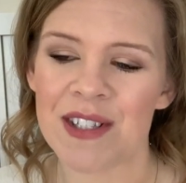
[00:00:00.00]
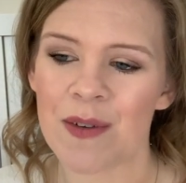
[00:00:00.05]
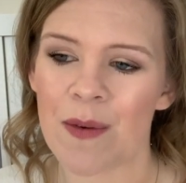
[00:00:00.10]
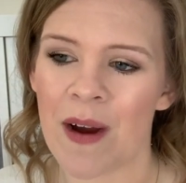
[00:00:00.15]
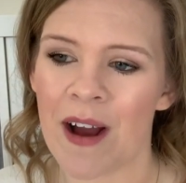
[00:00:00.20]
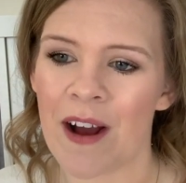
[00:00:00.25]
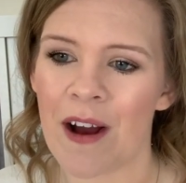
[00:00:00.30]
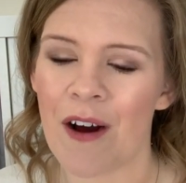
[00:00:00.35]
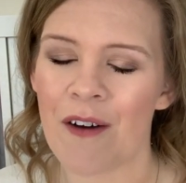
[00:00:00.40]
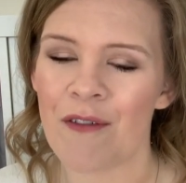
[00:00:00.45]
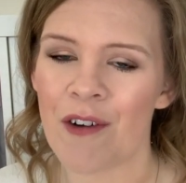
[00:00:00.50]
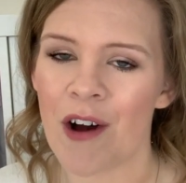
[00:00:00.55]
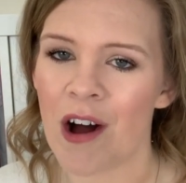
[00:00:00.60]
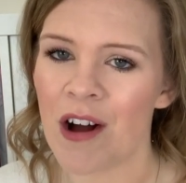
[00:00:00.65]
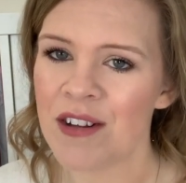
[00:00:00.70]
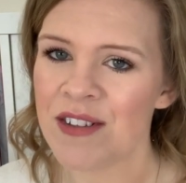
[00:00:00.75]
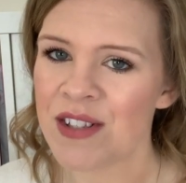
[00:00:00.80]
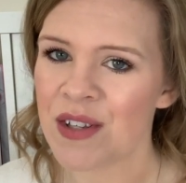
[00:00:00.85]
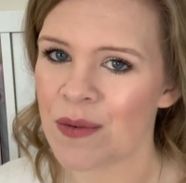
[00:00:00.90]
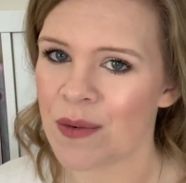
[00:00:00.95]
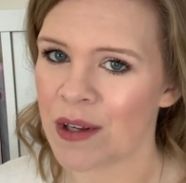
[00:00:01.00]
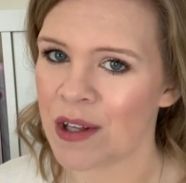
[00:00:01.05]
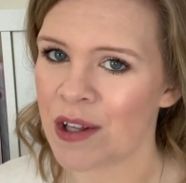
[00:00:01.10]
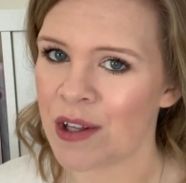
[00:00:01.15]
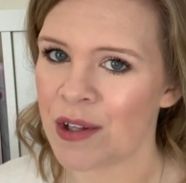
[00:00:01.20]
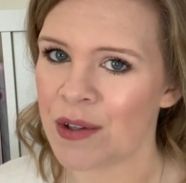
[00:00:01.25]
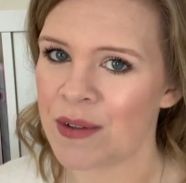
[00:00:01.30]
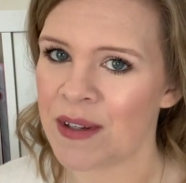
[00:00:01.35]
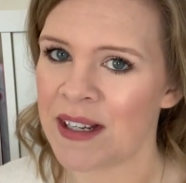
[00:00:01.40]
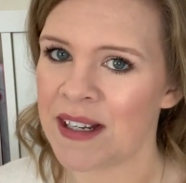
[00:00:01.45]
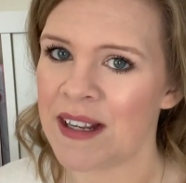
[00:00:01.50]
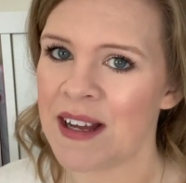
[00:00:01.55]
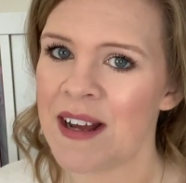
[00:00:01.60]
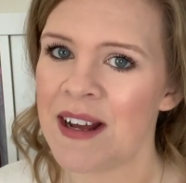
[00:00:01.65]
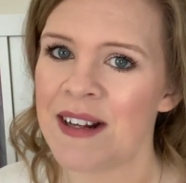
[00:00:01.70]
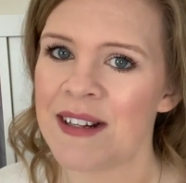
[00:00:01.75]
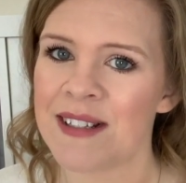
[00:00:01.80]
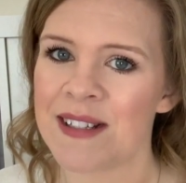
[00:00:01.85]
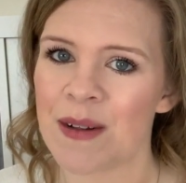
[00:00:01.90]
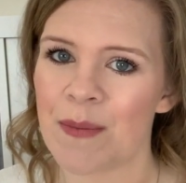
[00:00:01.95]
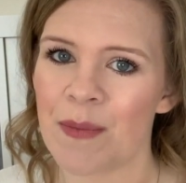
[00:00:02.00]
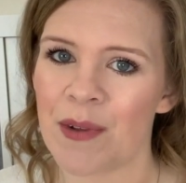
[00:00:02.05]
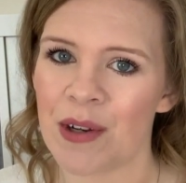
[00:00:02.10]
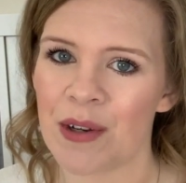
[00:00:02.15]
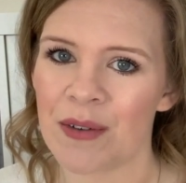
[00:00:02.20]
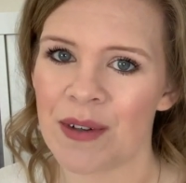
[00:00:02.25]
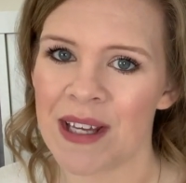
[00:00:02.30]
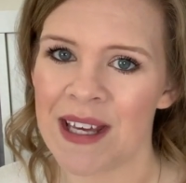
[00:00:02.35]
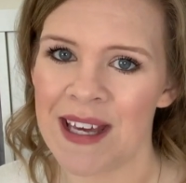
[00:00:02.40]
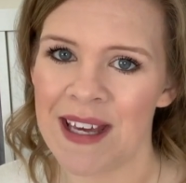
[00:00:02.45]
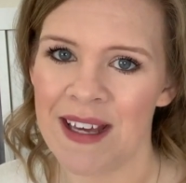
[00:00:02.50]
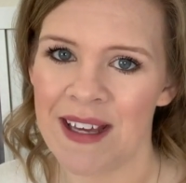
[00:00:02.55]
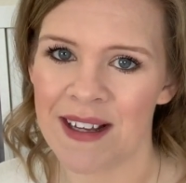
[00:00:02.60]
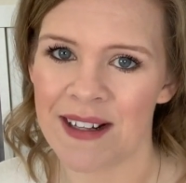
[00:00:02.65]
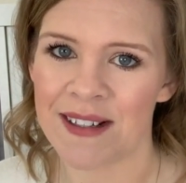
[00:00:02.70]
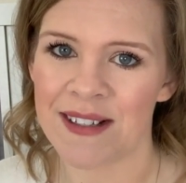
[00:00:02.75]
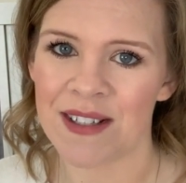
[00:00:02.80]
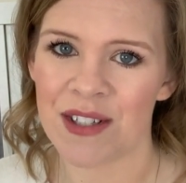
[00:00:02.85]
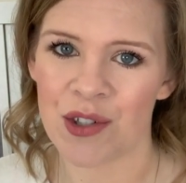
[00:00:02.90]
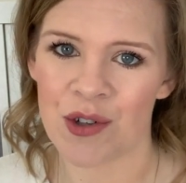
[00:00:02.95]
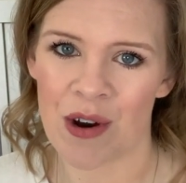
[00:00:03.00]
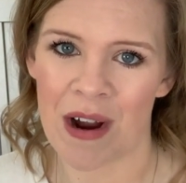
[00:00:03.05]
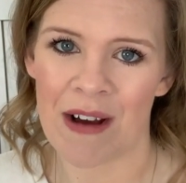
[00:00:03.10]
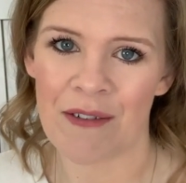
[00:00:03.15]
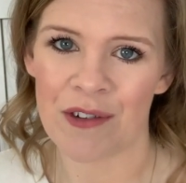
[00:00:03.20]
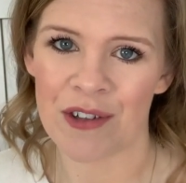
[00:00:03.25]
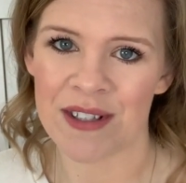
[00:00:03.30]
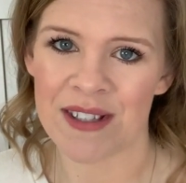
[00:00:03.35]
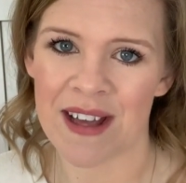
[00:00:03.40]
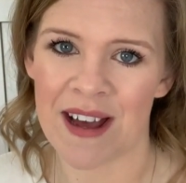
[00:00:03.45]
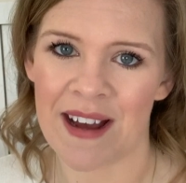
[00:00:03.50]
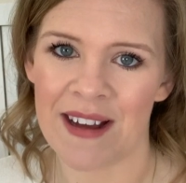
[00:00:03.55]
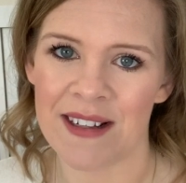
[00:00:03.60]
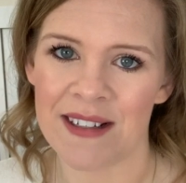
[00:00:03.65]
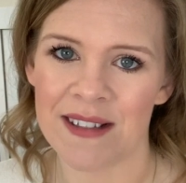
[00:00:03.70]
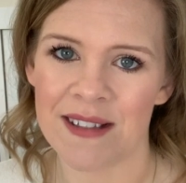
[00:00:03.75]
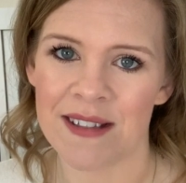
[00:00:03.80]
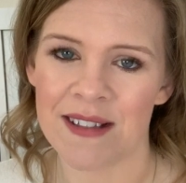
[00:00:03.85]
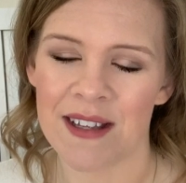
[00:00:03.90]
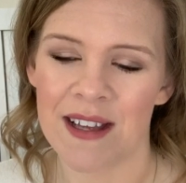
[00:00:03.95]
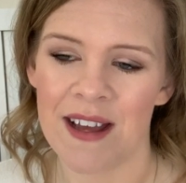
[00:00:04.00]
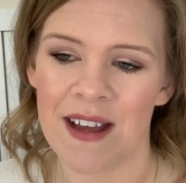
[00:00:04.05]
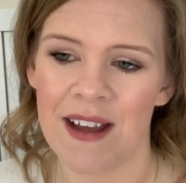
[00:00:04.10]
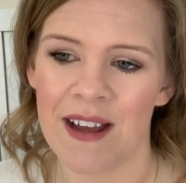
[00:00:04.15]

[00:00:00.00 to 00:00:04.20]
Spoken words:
So I have also included some little kids travel size